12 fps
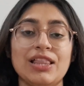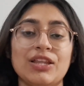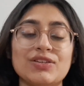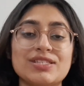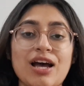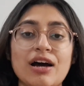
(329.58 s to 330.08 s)

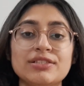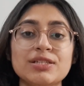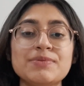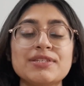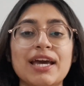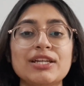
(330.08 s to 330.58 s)
Now,
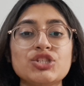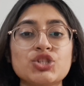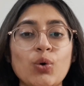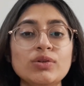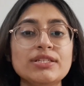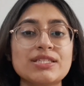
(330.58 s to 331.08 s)
startups can
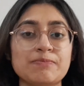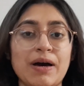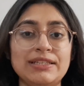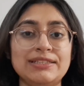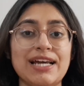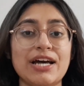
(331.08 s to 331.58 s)
show this
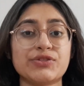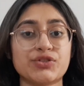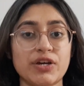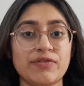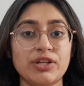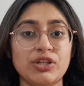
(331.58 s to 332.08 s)
money as
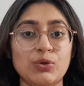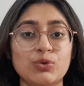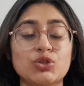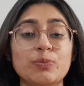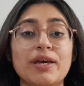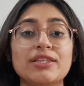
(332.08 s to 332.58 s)
revenue
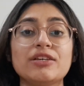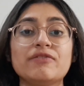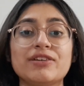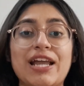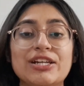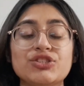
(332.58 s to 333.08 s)
to make their
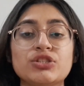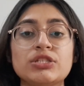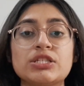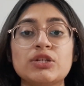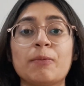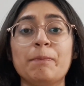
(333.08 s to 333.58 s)

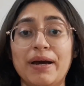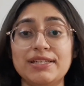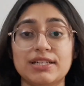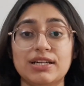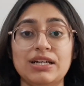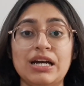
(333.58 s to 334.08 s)
financials look
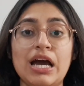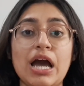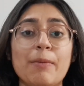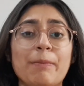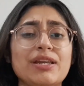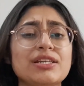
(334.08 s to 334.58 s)
better,
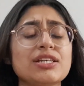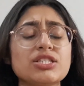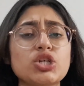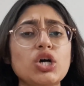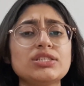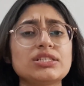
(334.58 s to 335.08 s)
but it does
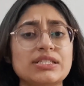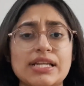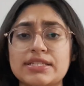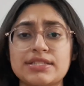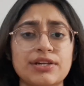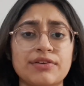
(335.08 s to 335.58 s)
not
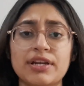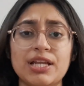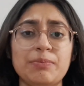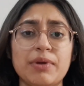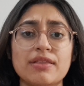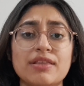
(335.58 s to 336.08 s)
necessarily
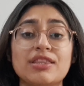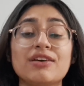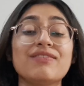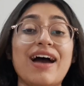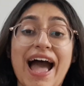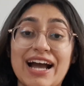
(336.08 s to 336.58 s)
mean that they've
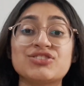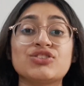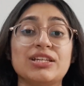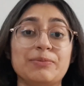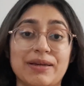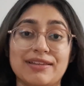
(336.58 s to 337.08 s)

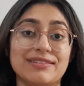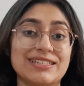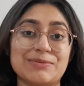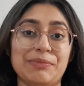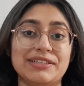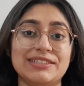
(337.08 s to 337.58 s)
actually made
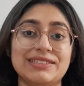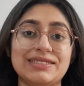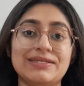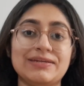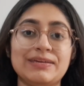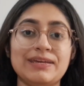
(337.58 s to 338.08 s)
this money.
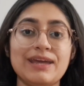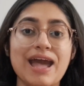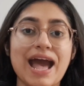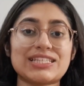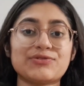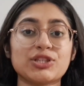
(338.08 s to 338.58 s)

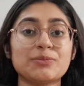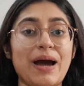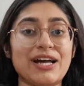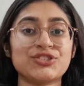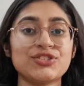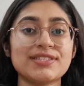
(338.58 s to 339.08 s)
As for the
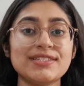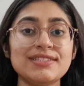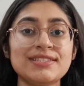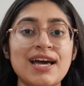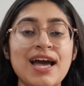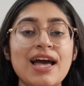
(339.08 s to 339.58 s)

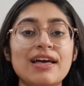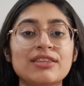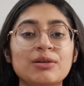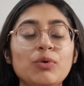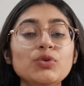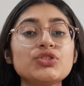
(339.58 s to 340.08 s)
matrices,
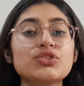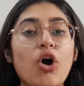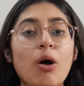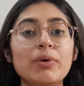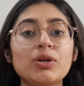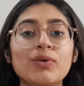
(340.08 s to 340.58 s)
the most
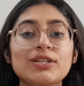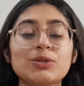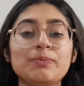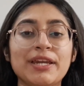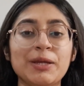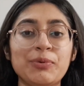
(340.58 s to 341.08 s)
common way to
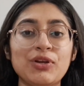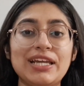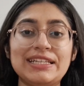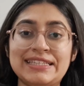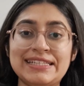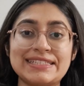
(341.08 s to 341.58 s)

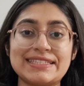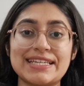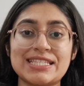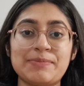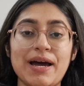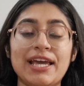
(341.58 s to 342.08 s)
manipulate these
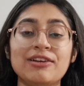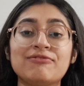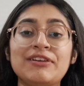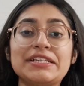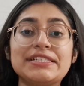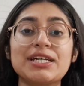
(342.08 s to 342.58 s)
is by
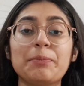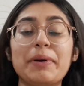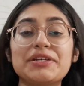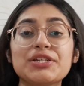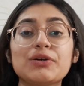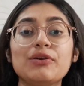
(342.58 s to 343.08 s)
inflating a
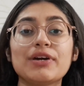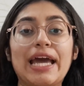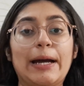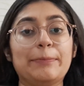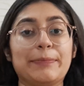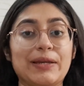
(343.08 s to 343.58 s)
particular
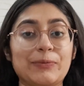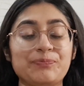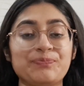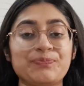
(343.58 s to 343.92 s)
campaign.